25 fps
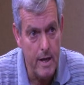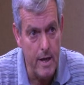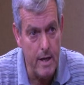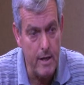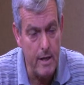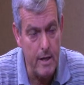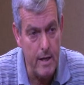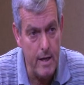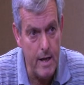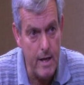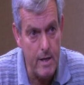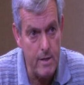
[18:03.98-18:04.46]
and
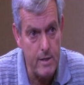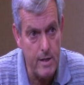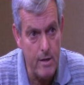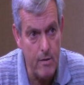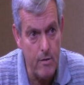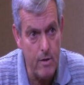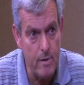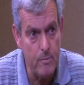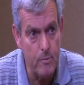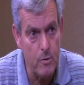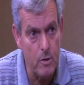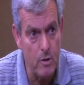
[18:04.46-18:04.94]
he asks,
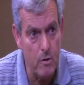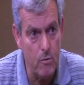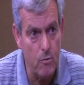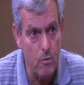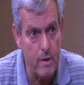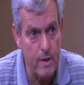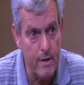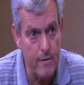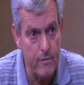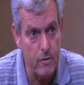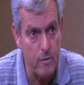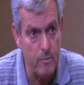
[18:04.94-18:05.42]
how come they're
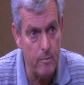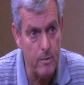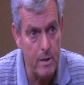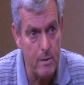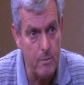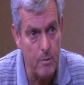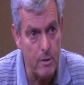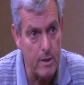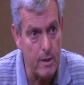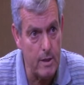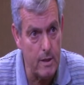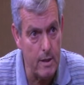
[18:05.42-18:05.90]
going after me,
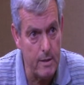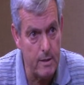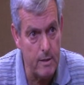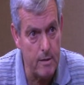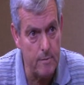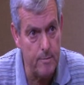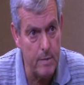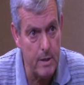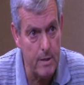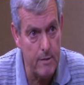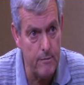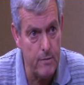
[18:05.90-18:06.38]
but they let
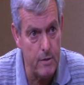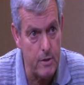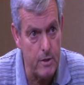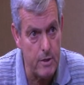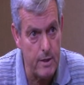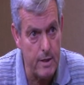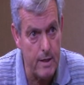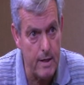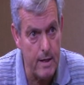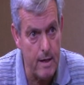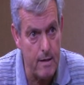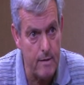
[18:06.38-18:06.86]
the big
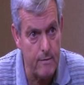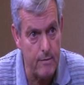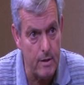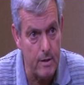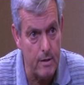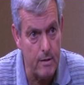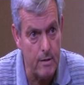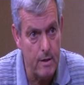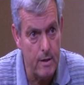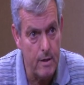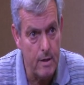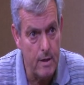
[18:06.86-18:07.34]
fish get out of it?
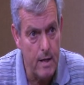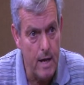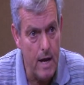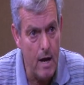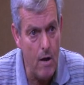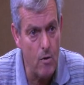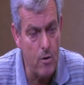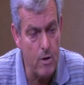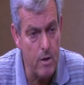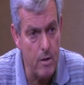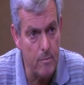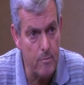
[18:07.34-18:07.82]

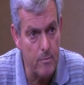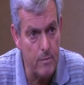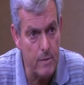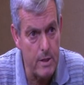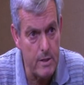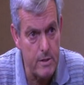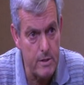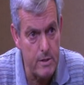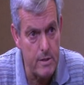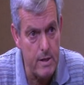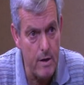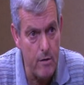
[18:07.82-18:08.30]
How come
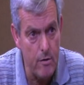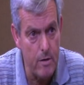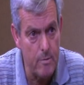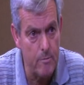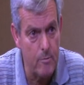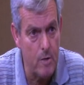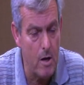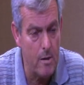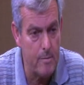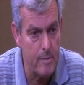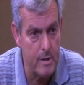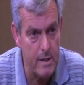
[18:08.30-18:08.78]

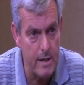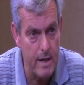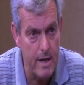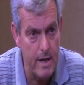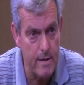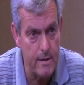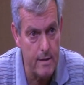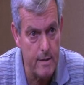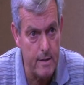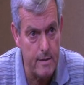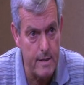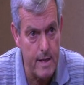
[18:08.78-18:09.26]
mom and
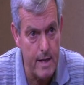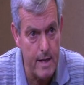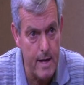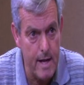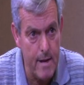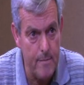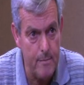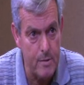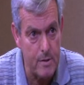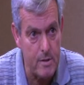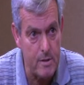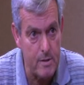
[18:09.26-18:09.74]
dad that
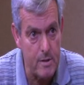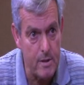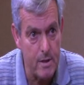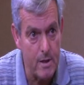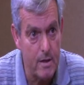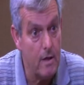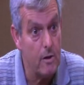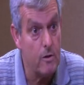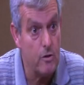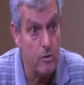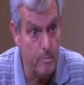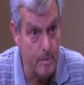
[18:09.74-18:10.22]
happens?
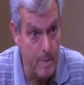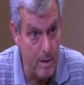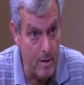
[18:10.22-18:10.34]
You